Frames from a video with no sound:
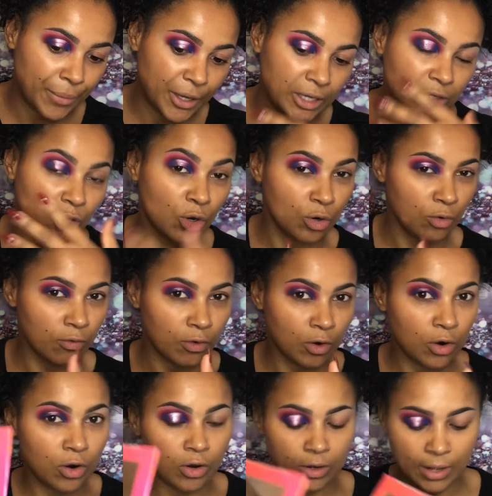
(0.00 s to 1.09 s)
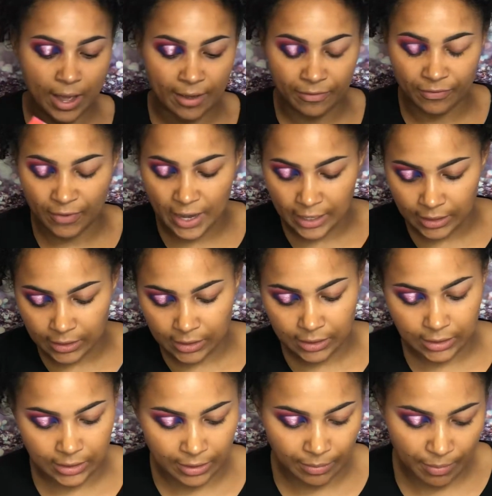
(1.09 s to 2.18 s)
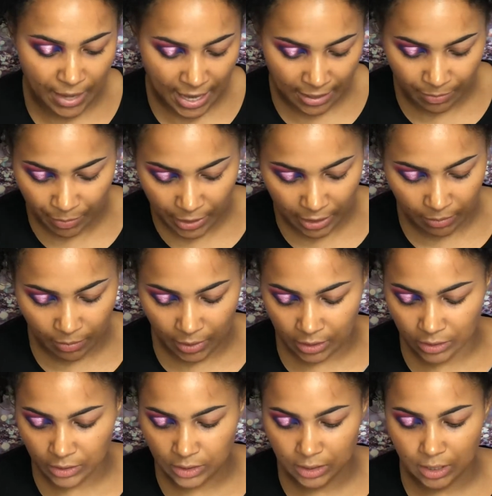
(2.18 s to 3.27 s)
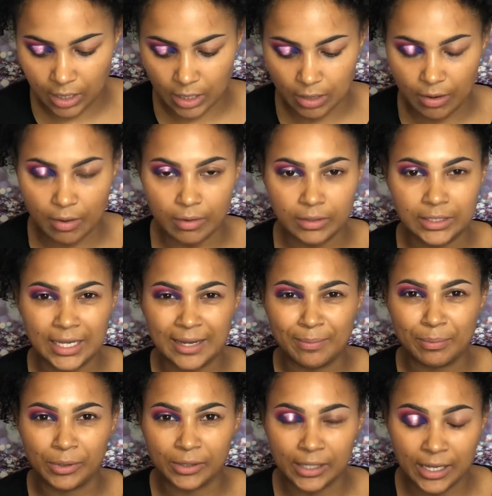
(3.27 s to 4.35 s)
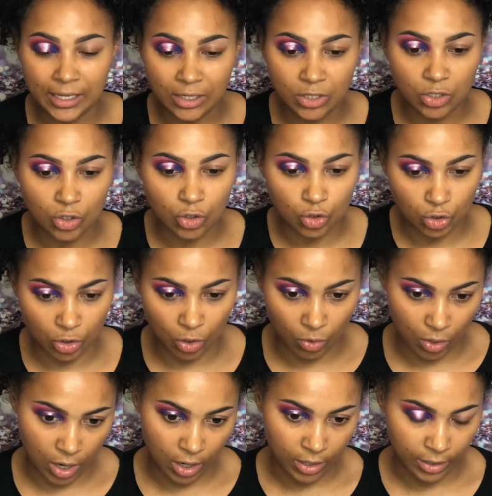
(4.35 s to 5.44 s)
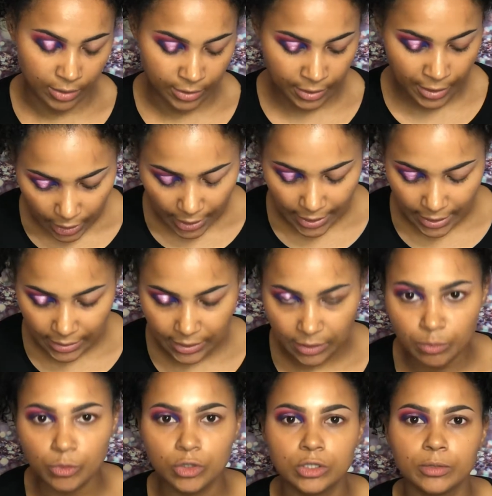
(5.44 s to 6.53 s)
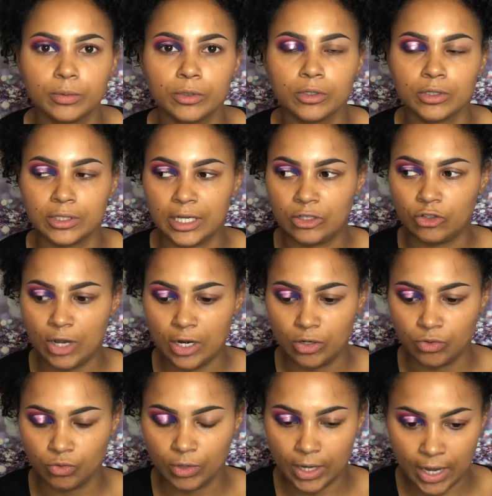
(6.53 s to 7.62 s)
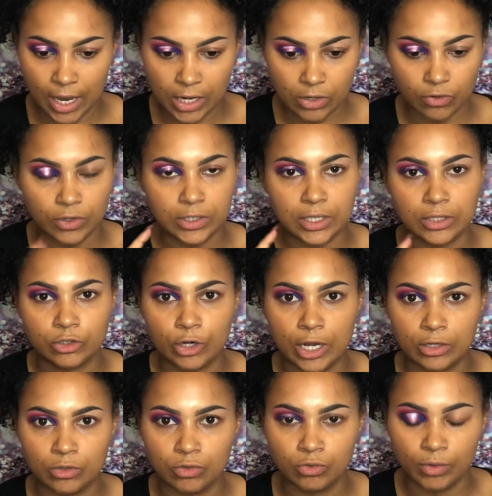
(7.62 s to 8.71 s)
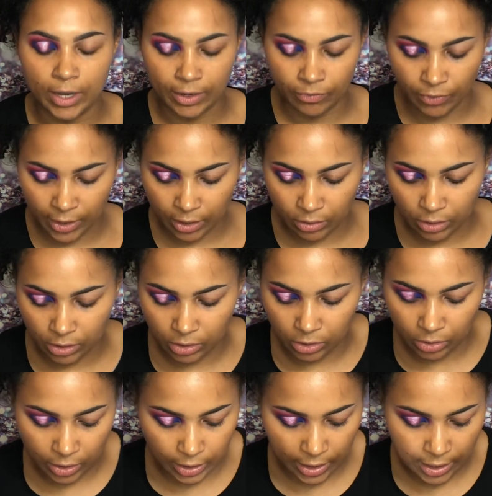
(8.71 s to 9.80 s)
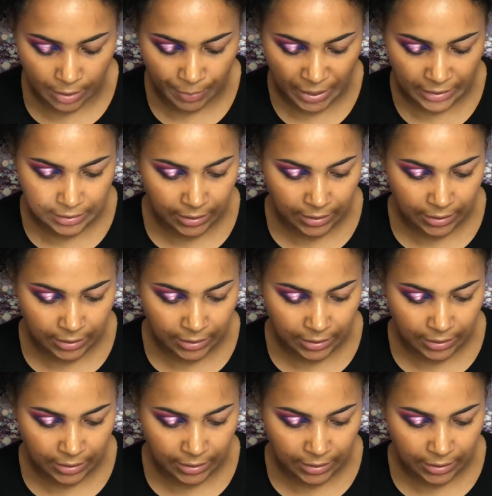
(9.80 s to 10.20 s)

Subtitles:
but overall I find the matte pigments, they blend so hard. And I did multiple looks. I tried to do a cut crease, I tried to do a regular look. I